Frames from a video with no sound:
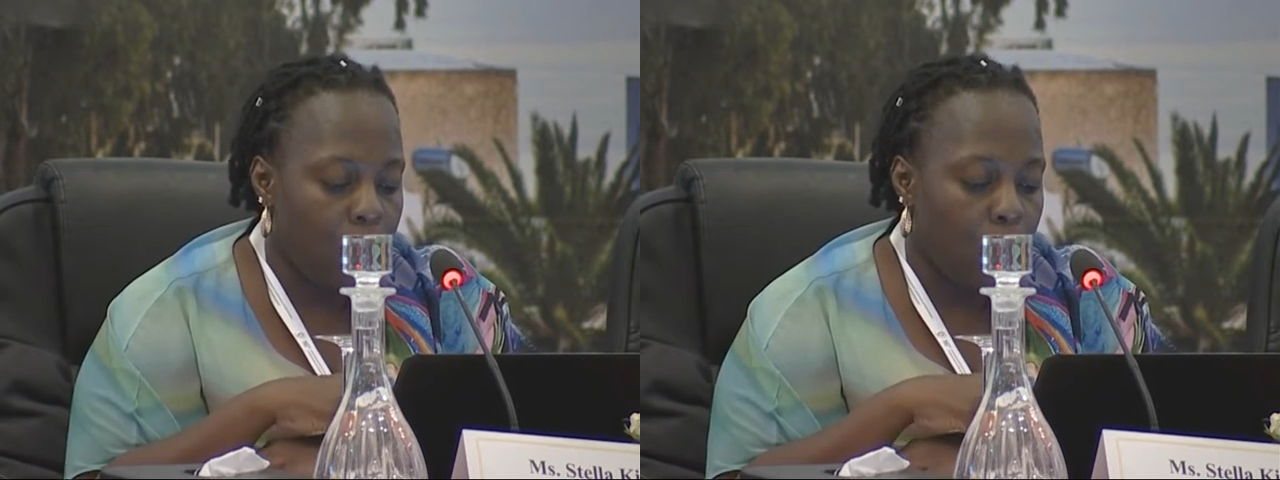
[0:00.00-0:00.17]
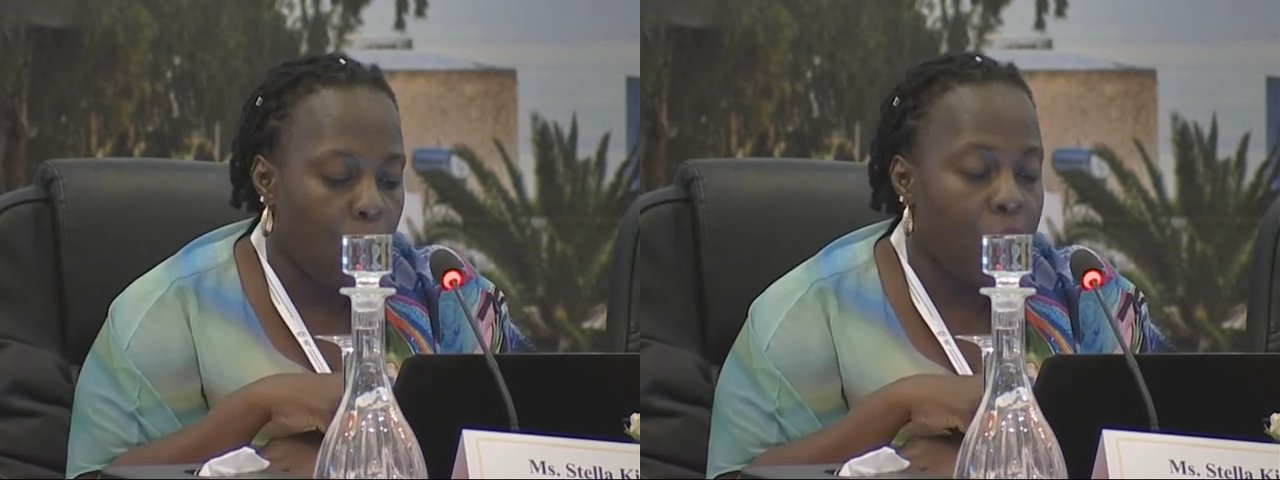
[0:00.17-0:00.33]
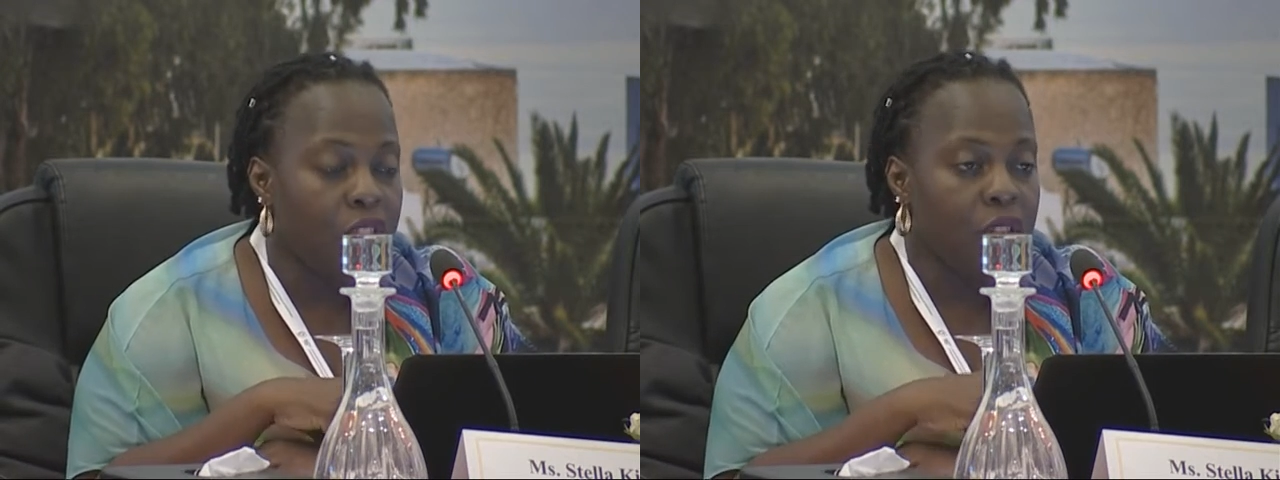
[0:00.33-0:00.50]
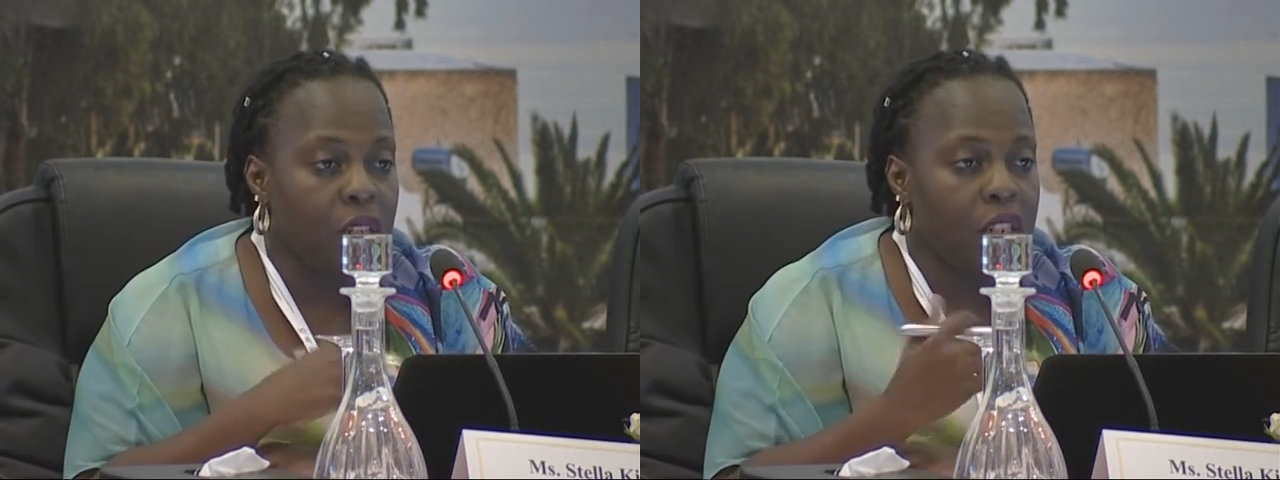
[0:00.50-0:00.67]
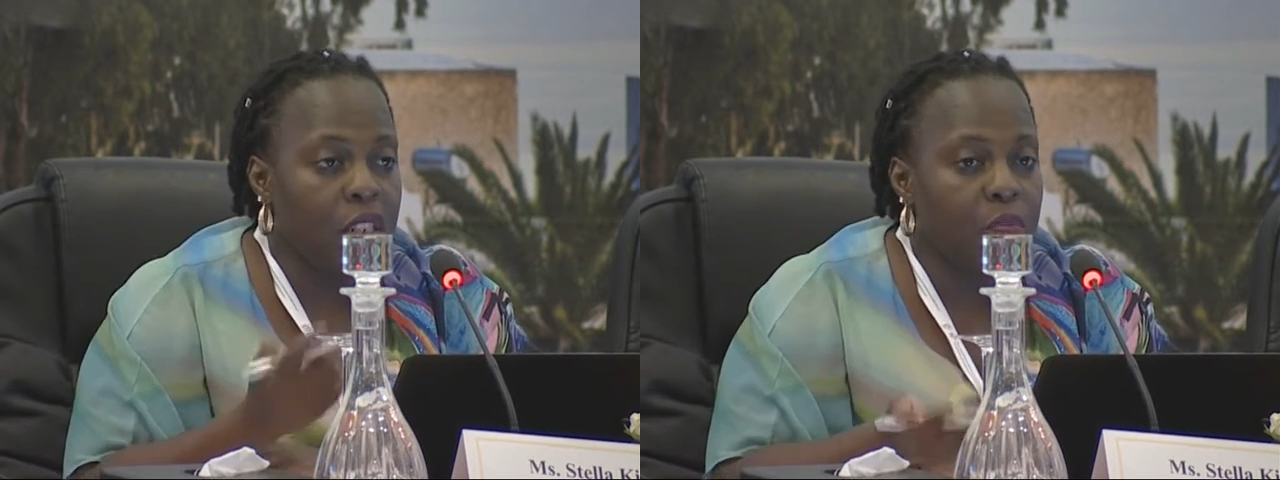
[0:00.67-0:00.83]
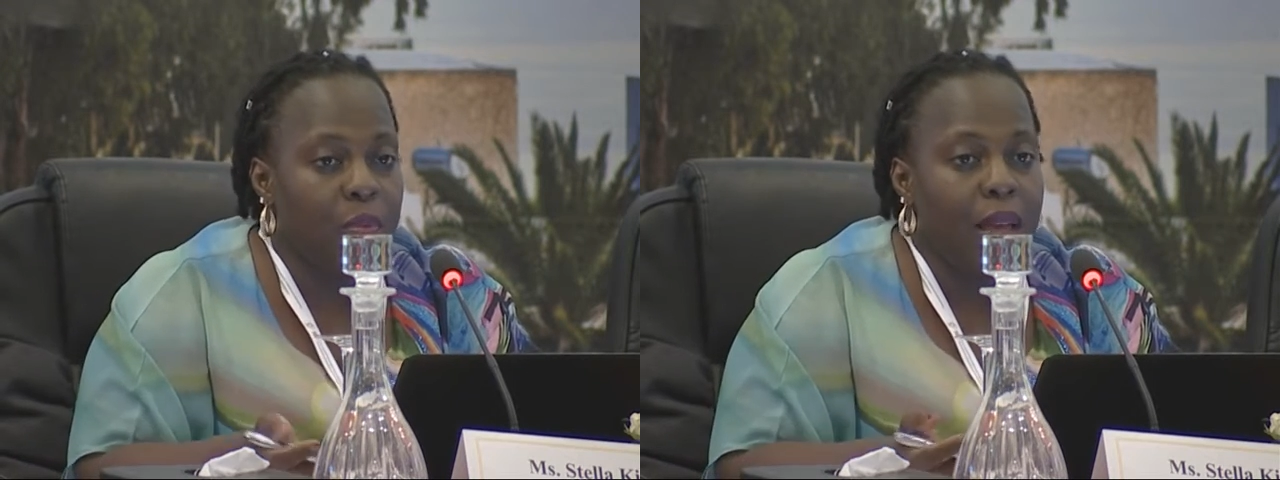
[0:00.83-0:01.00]
why
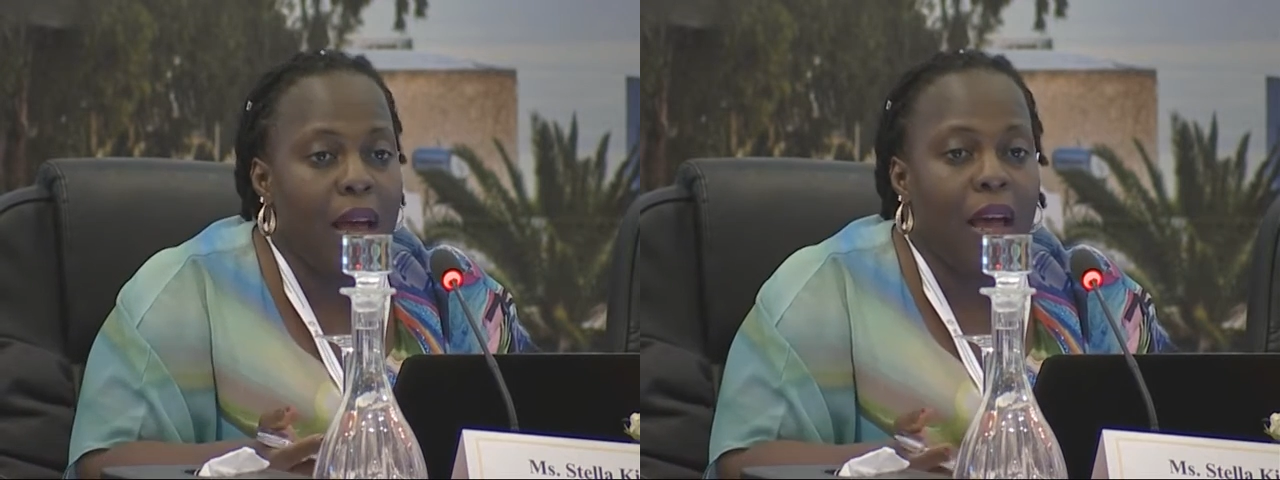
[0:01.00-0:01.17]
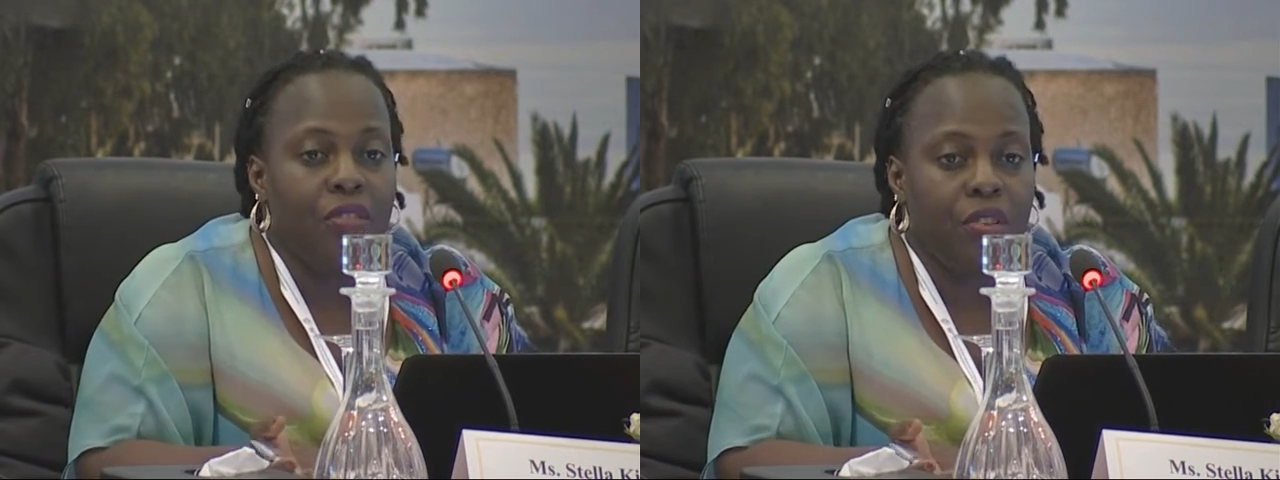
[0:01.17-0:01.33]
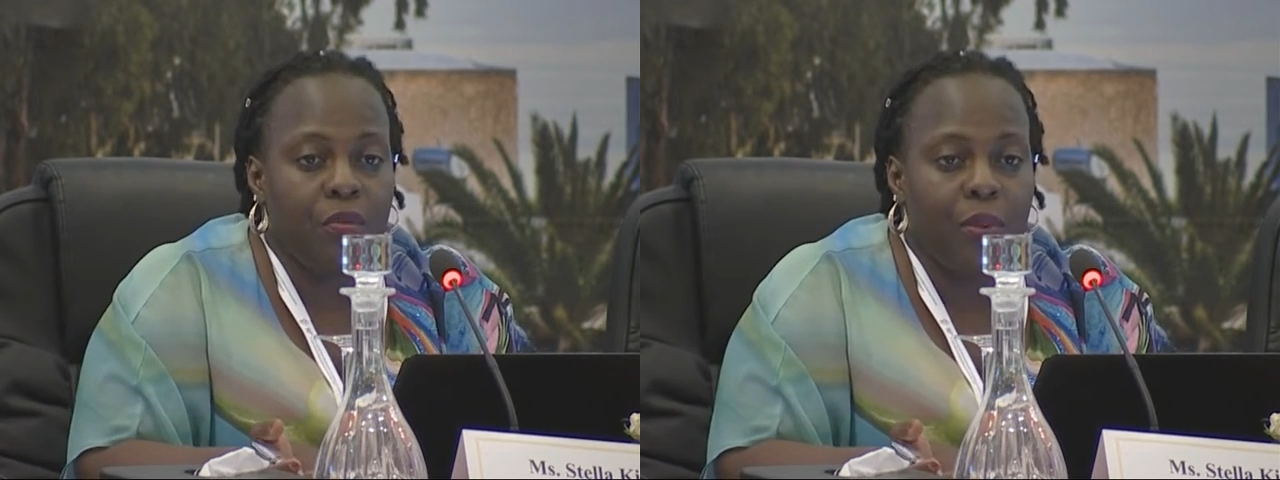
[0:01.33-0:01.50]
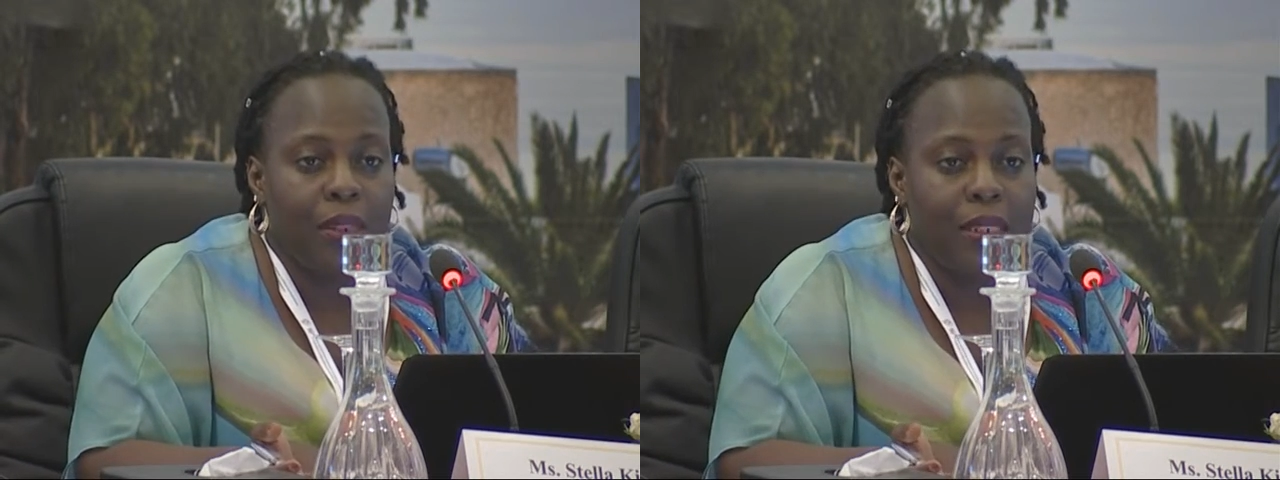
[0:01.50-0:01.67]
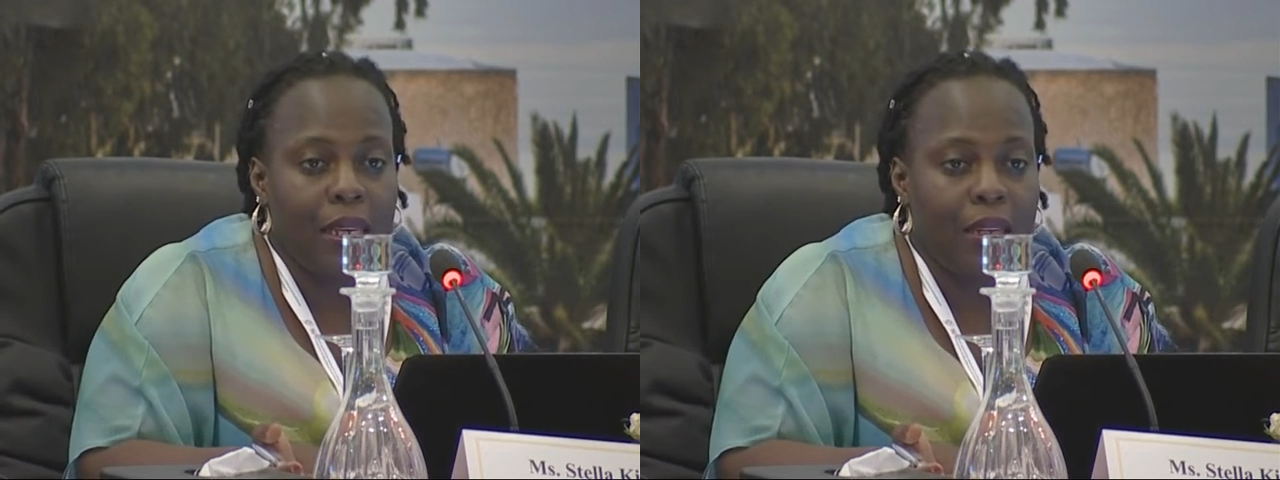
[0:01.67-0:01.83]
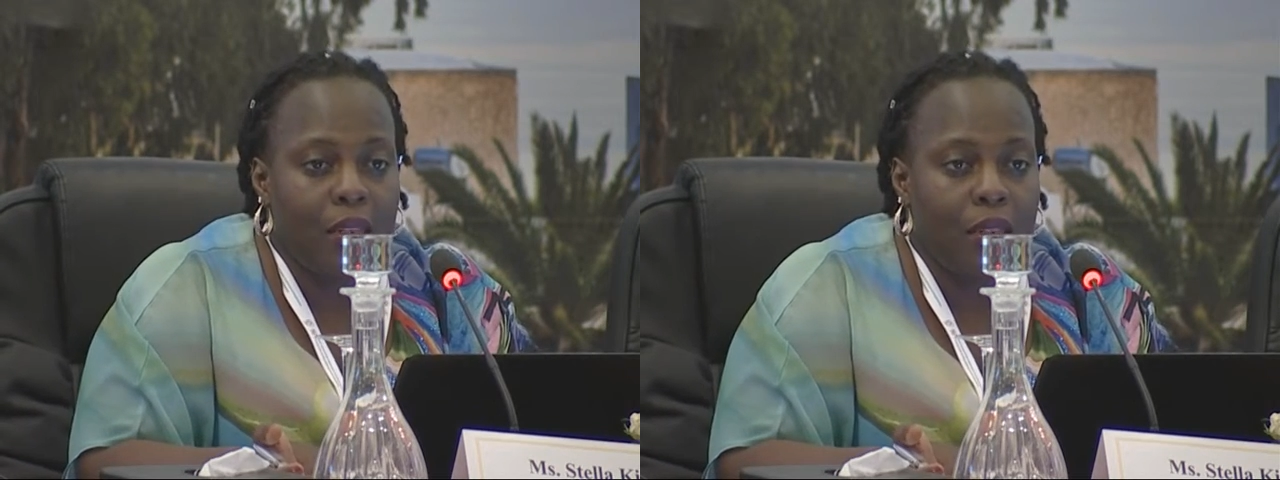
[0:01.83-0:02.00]
shouldn't it be
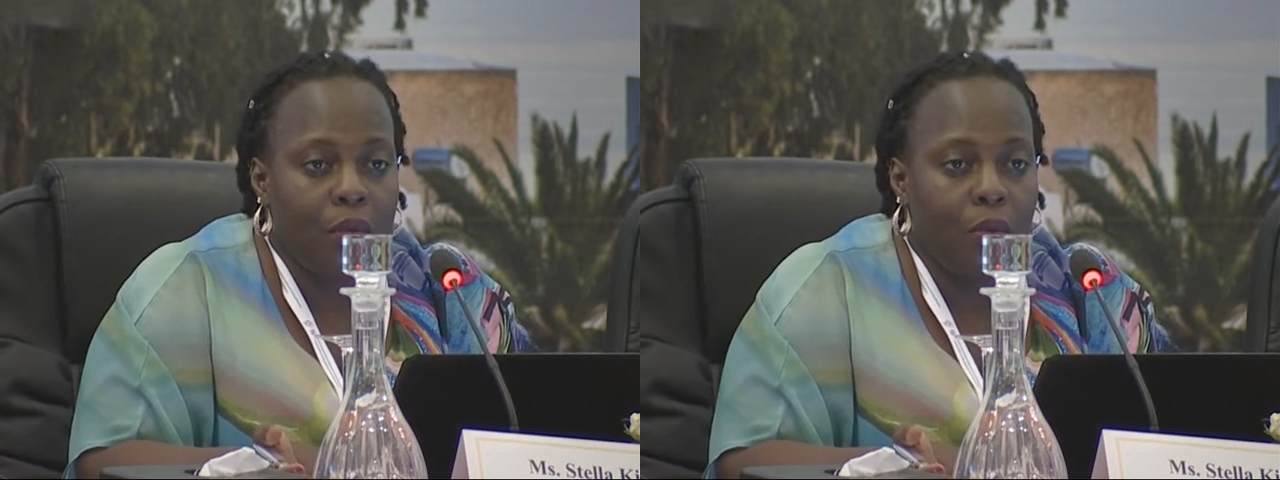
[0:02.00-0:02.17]
100%,